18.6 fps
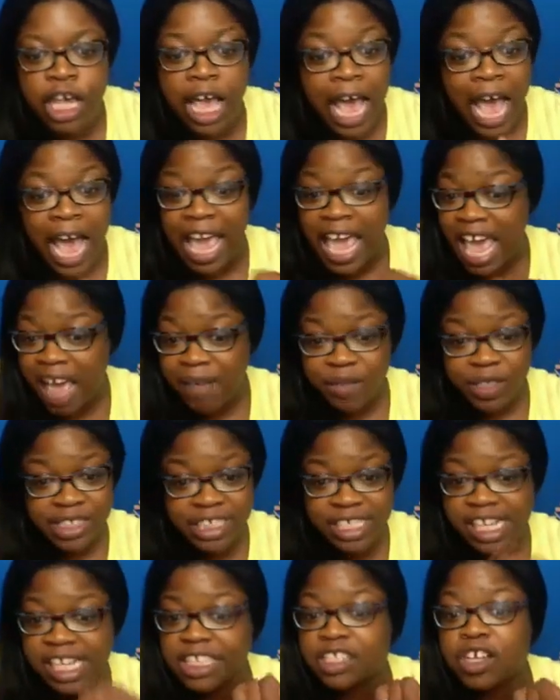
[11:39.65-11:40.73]
I have a
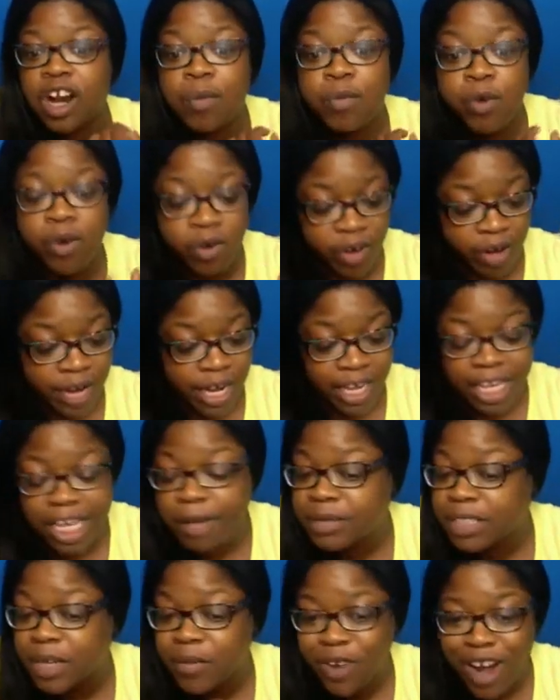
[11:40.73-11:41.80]
CSR program that
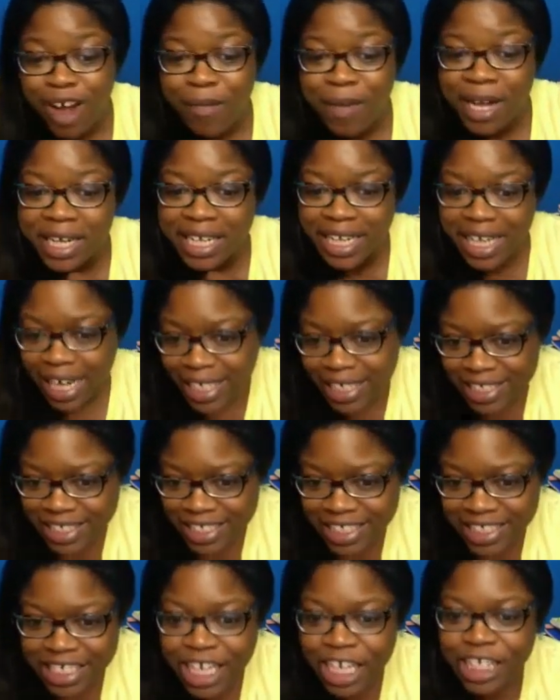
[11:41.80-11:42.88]
keeps up with all my
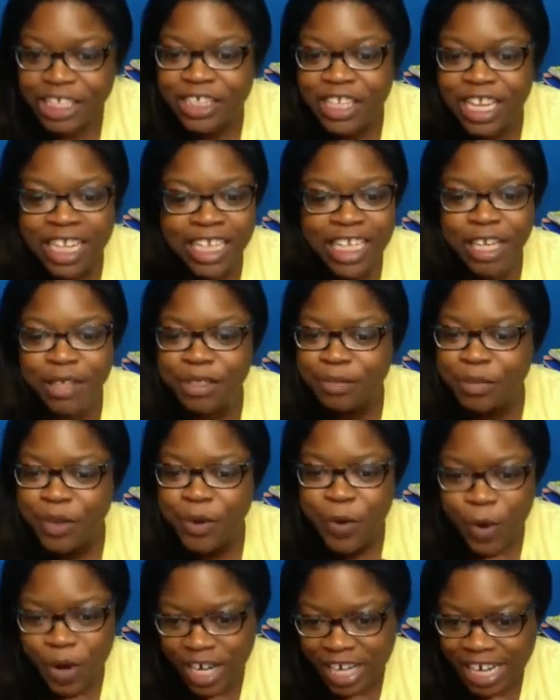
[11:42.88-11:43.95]
clients and keeps me
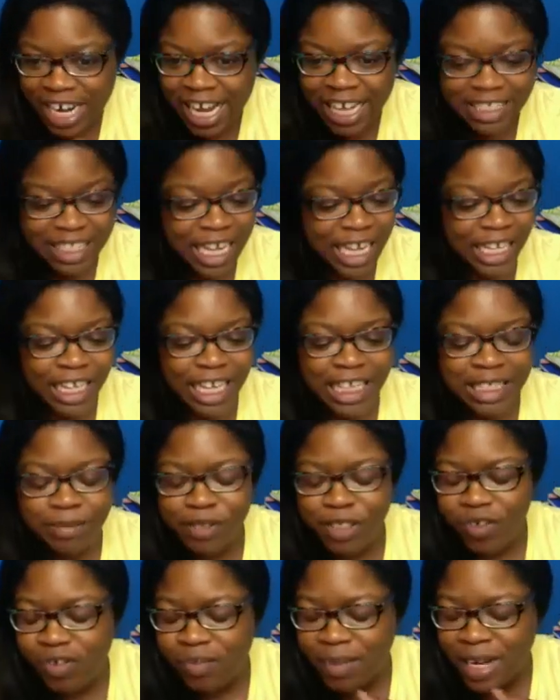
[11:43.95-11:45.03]
organized, lets me
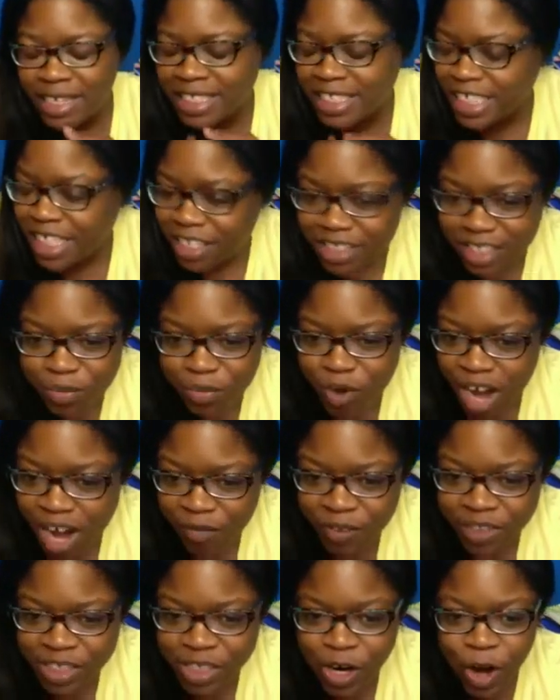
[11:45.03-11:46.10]
know what my sales and
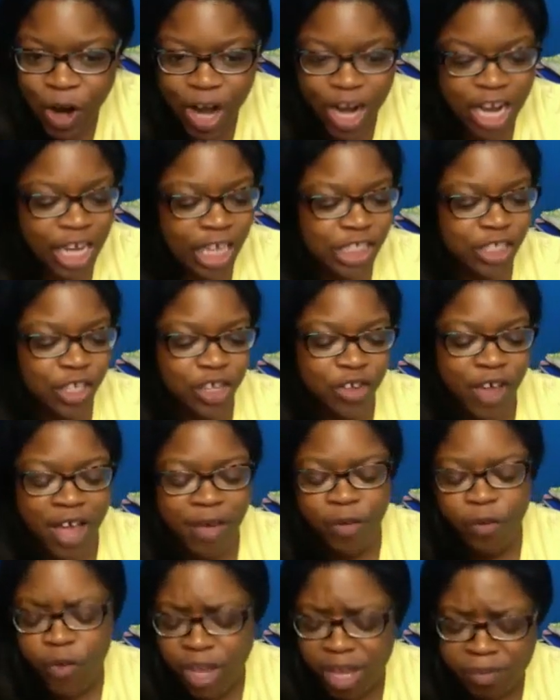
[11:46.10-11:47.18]
profits are. So you
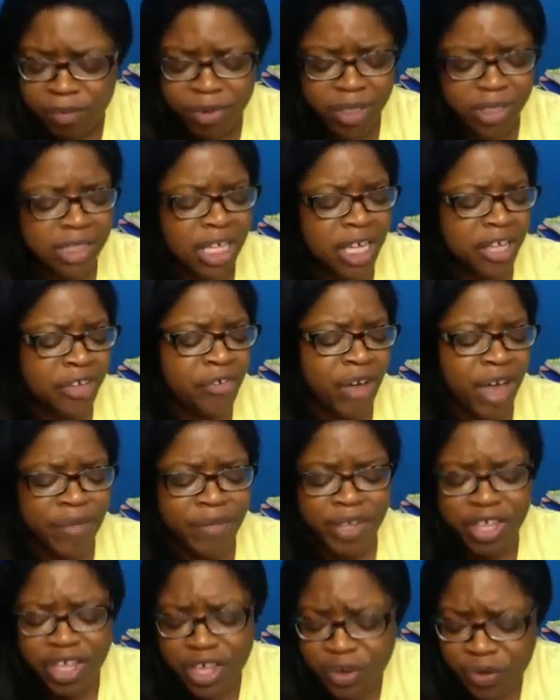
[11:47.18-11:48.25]
have QuickBooks, you have
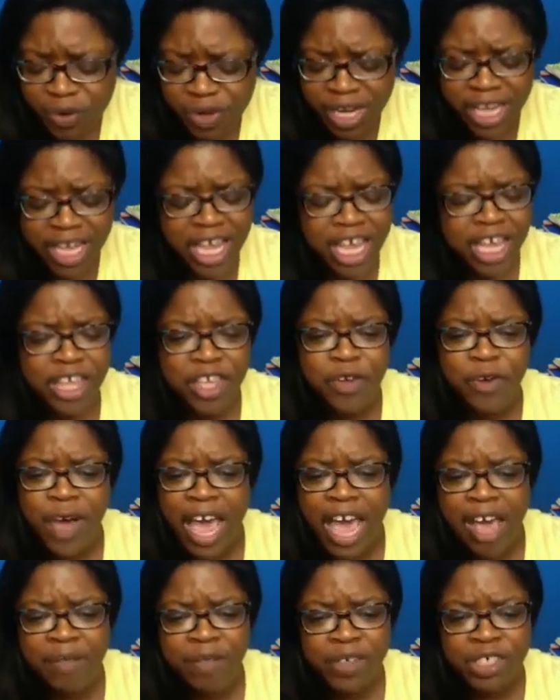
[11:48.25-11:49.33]
Acuity, you
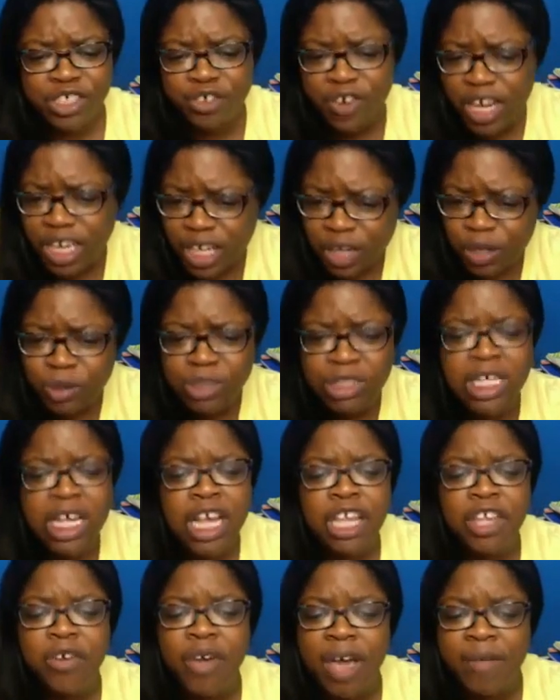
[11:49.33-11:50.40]
have Trello's,
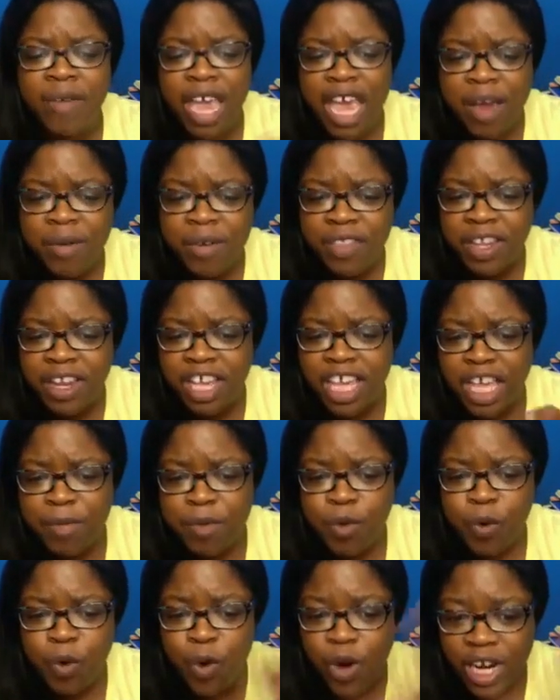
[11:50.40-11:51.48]
you have everything to keep
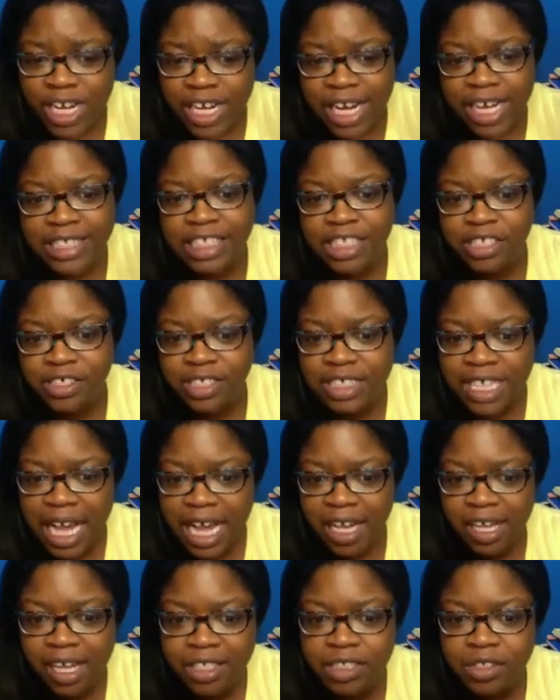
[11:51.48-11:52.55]
you organized in your
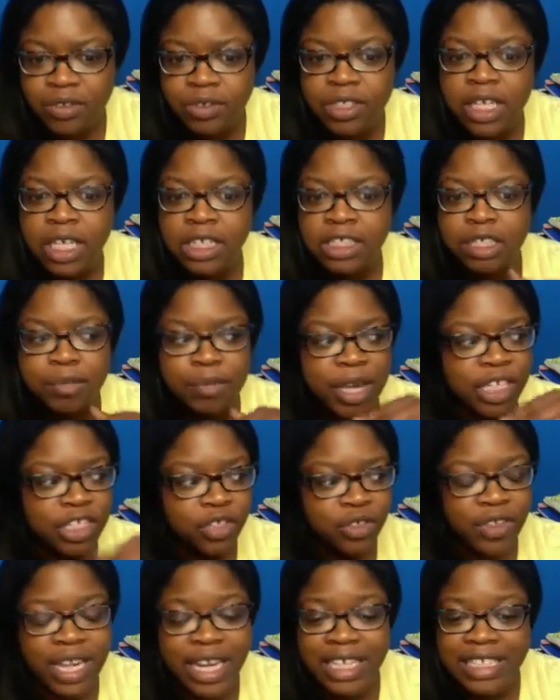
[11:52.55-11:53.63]
side hustle to make
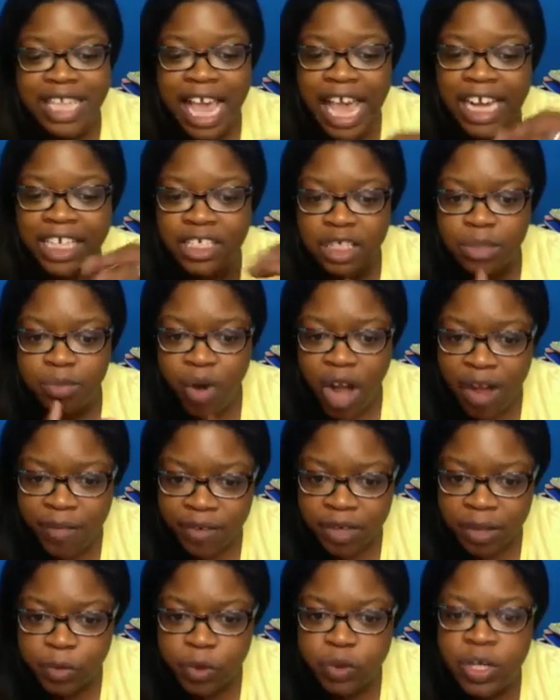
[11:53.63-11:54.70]
sure that it's actually
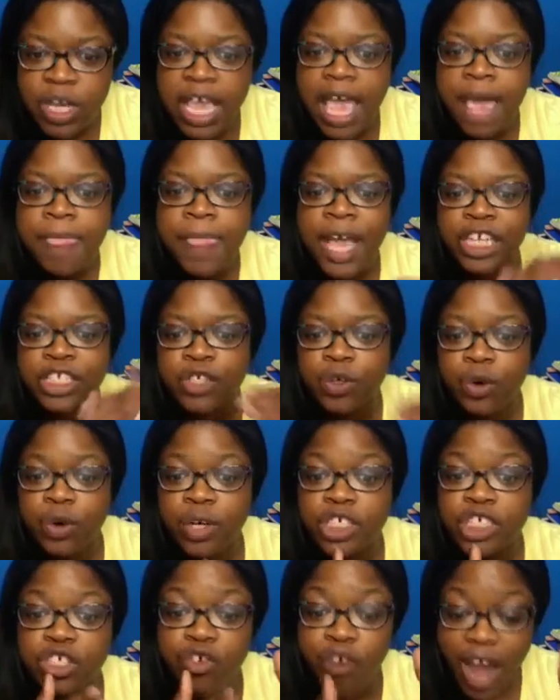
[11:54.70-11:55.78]
profitable and that you're on
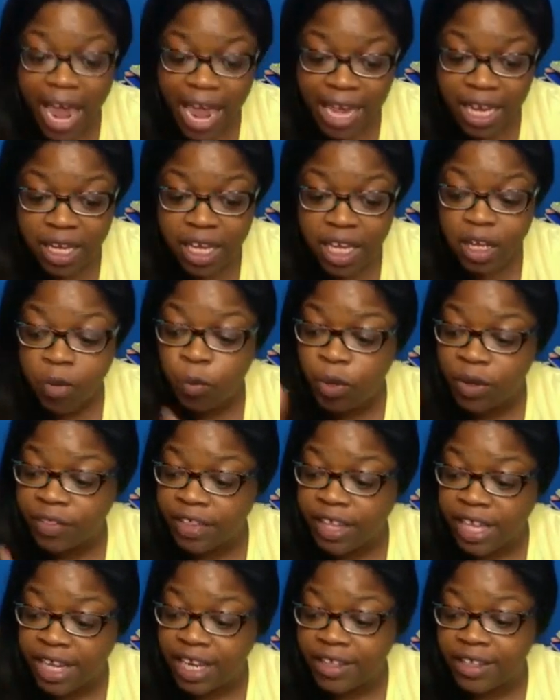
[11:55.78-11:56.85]
track with
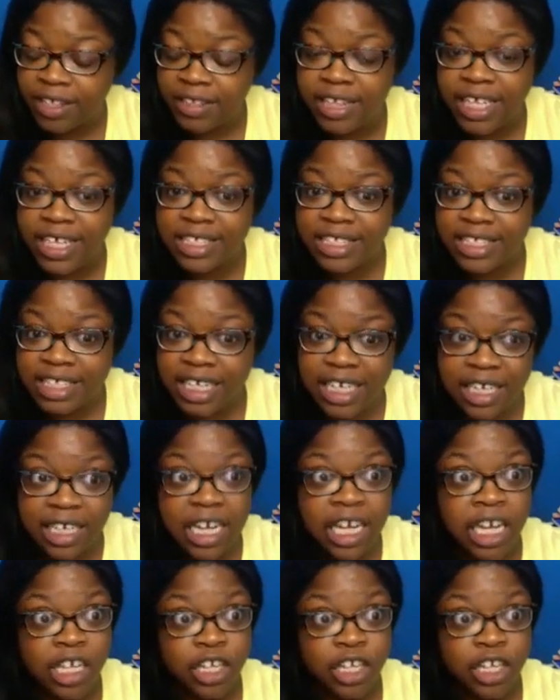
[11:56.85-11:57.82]
getting the things done.